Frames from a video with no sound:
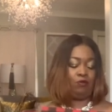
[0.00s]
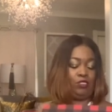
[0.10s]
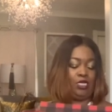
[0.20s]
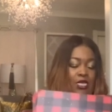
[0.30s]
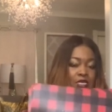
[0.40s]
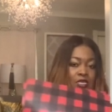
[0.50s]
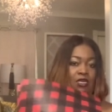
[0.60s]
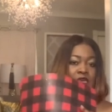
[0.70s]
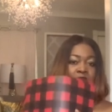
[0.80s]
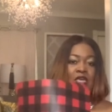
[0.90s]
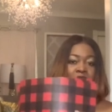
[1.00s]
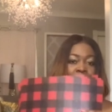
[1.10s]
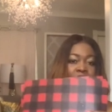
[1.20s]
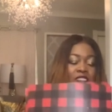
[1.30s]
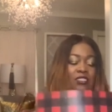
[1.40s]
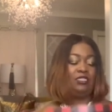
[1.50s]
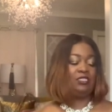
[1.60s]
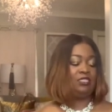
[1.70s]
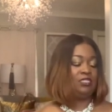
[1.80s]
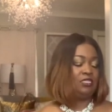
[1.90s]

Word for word: Check this season.